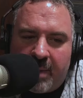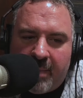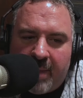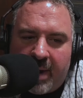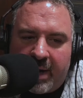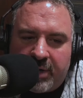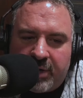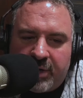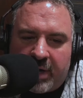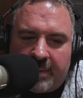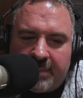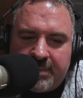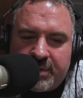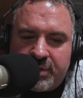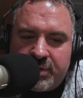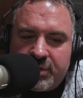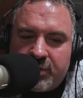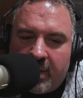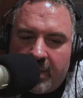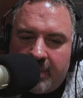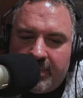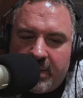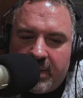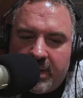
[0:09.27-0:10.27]
mic drops are
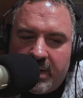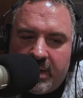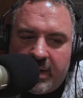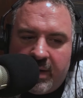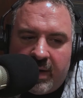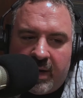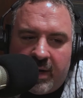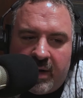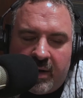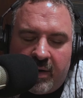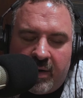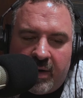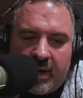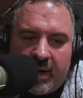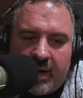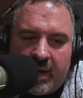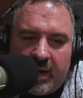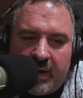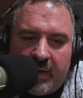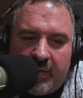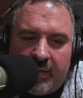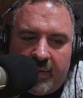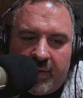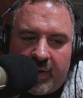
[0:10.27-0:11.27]
scripted and they're
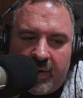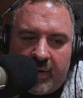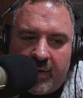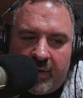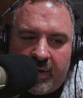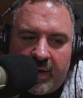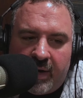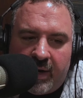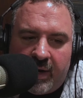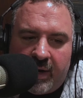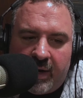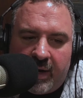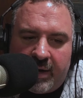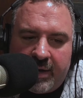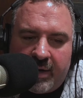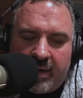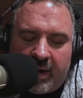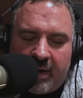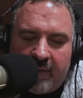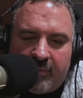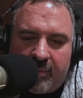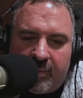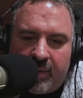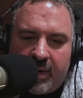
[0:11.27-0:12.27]
uh, they're uh, you know
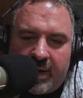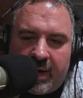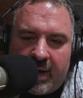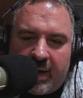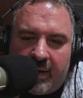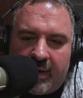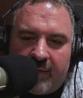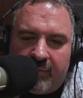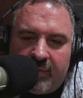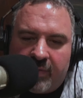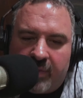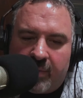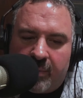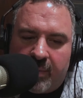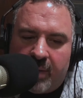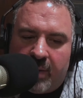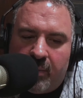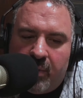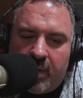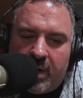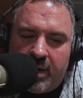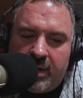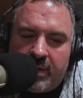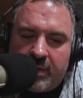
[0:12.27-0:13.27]
have it written out and everything. But I
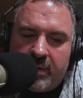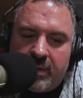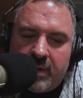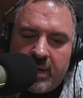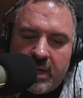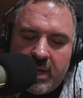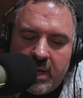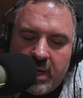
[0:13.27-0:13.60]
wanted to.